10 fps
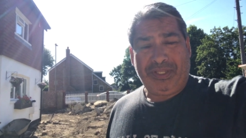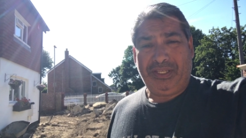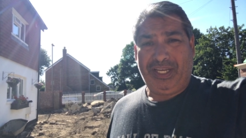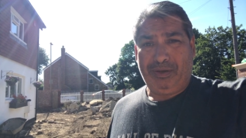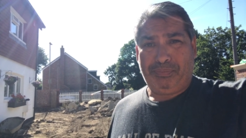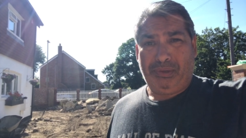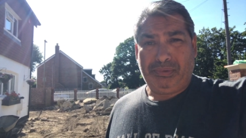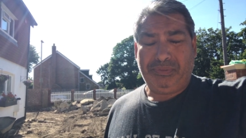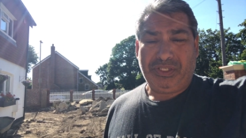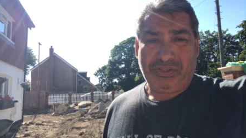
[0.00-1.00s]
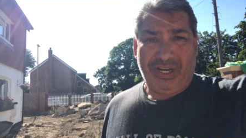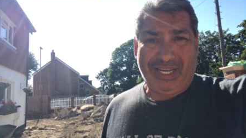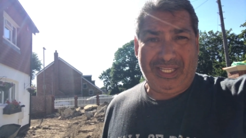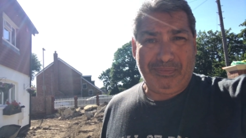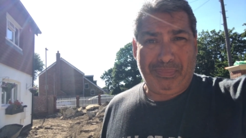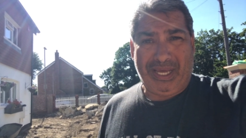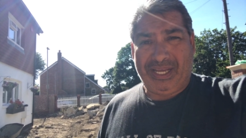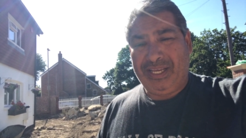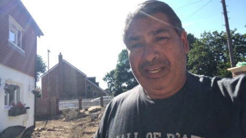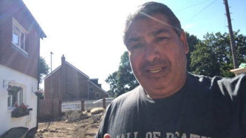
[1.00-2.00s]
You get a problem, you try and get them
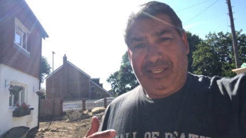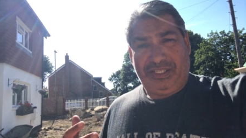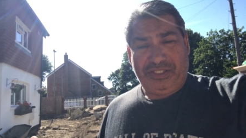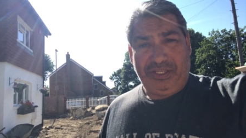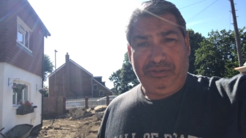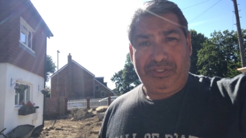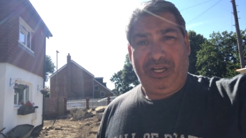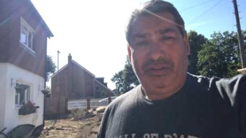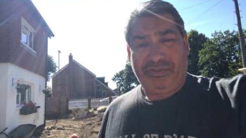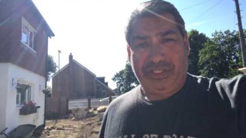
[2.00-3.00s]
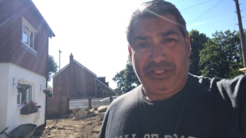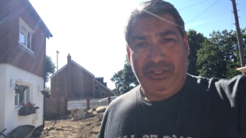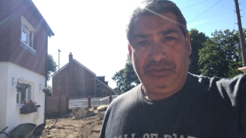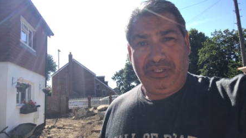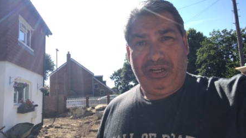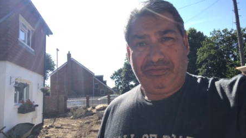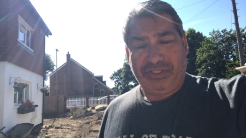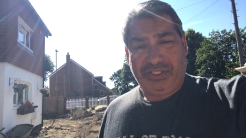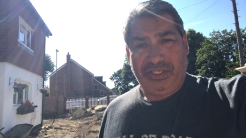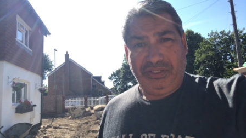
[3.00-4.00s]
back, excuse after excuse after
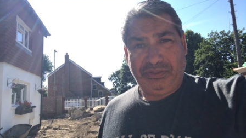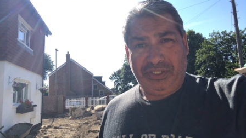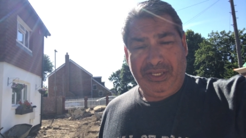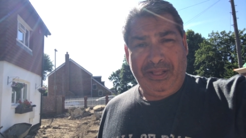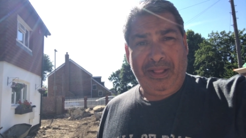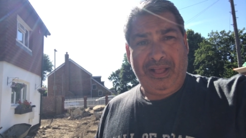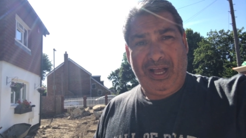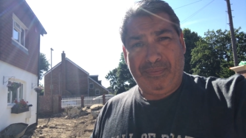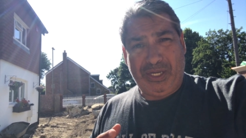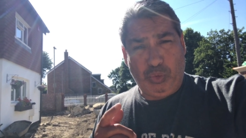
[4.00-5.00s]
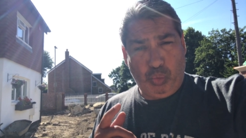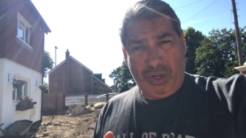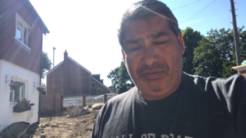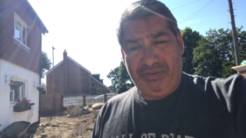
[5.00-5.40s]
excuse. I made one